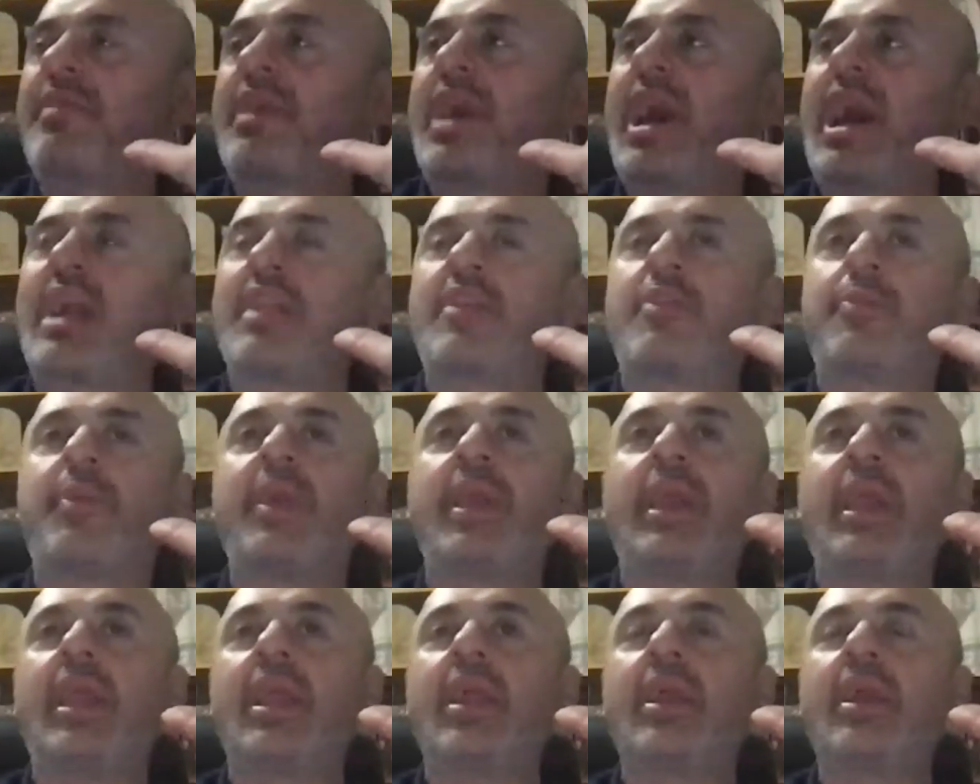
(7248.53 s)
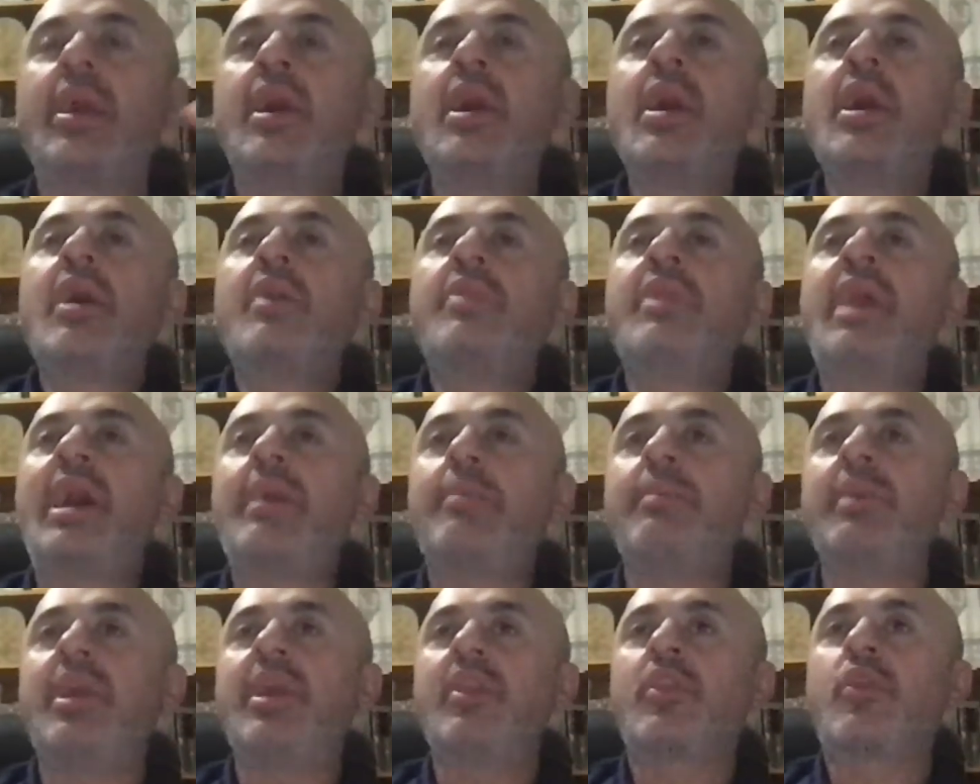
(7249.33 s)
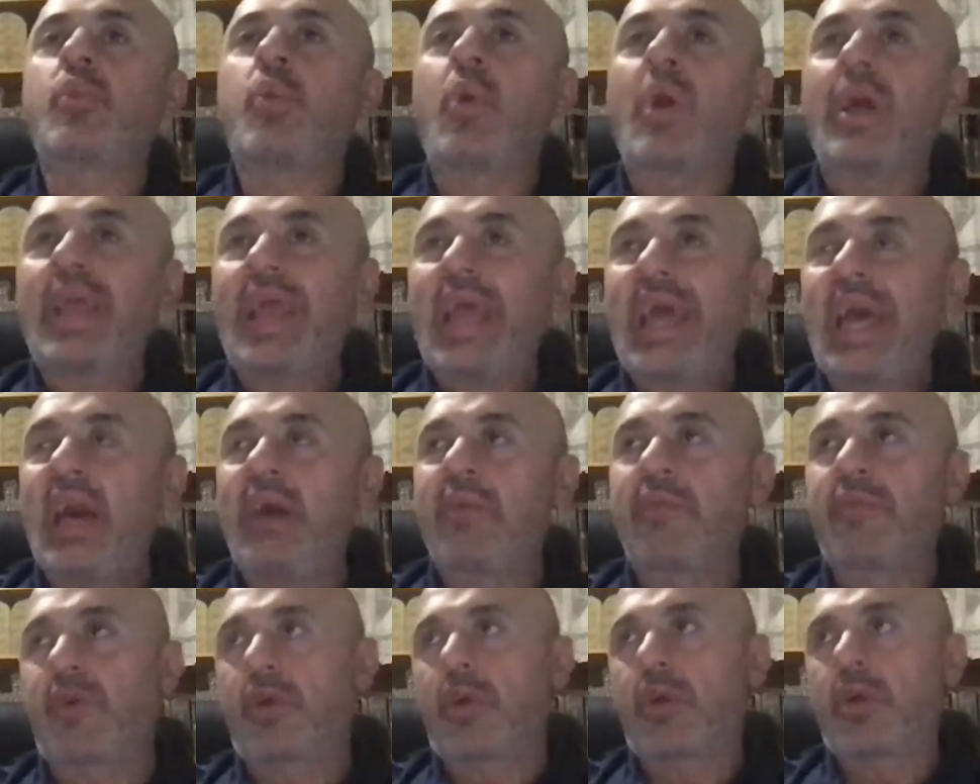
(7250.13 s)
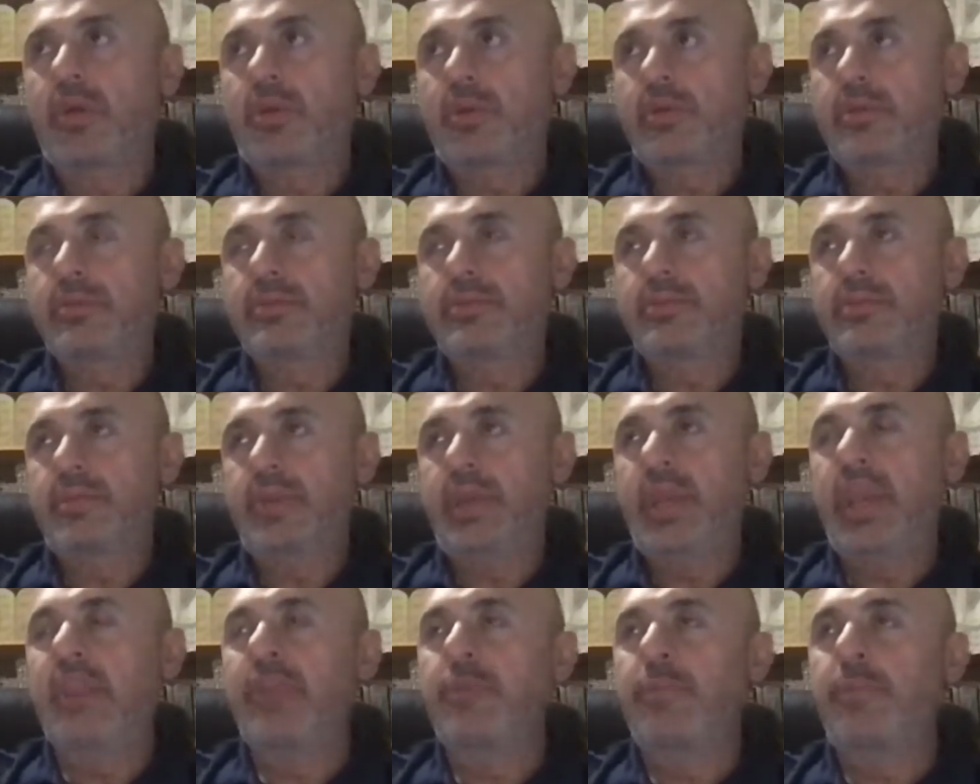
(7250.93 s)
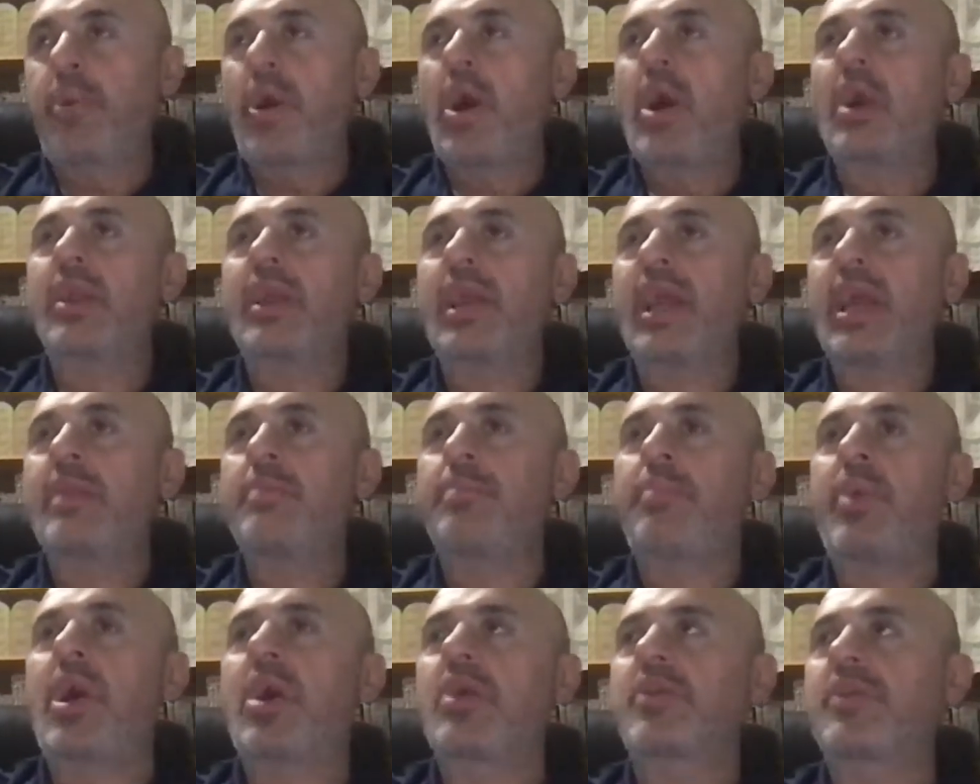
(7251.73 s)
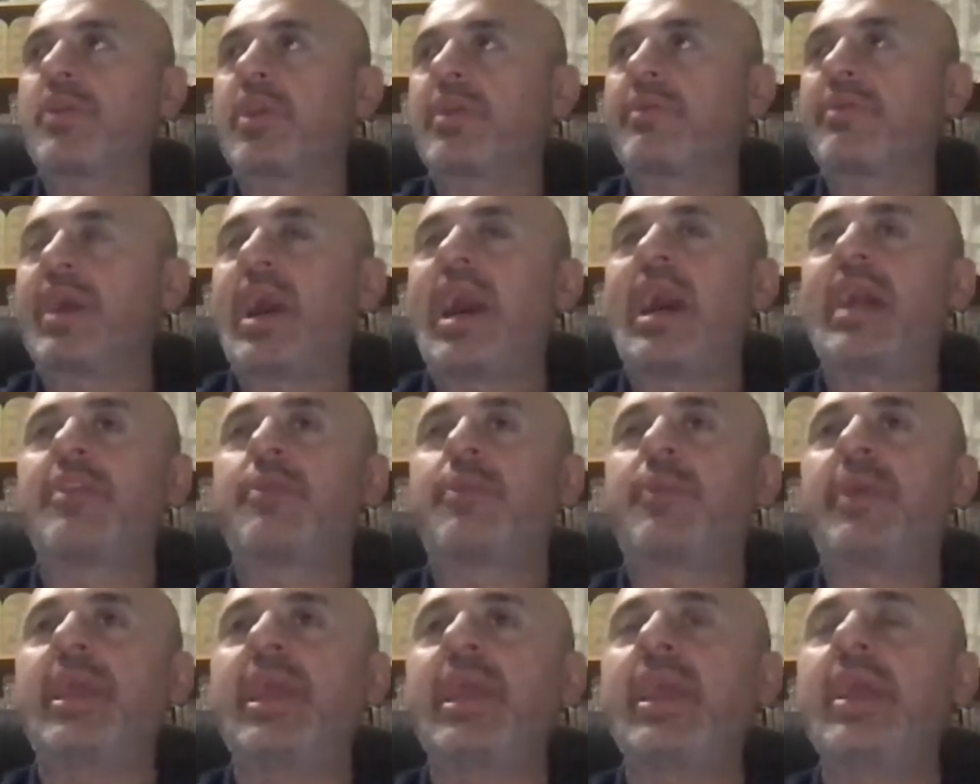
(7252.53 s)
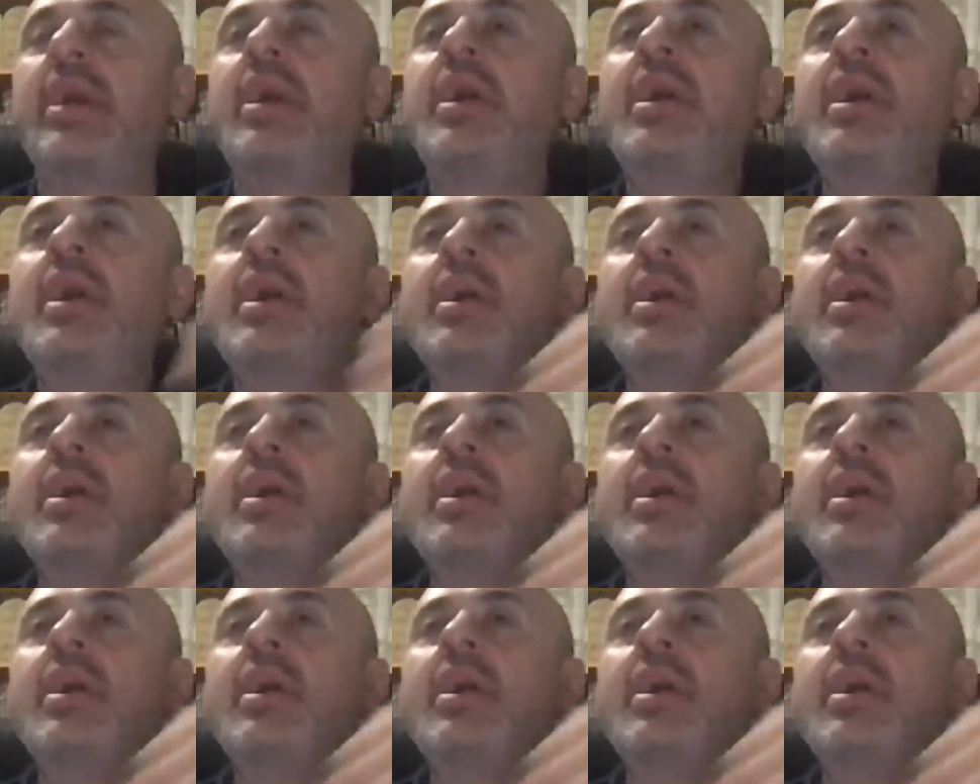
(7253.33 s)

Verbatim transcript: of God's being, that means whatever is part and parcel of God's being,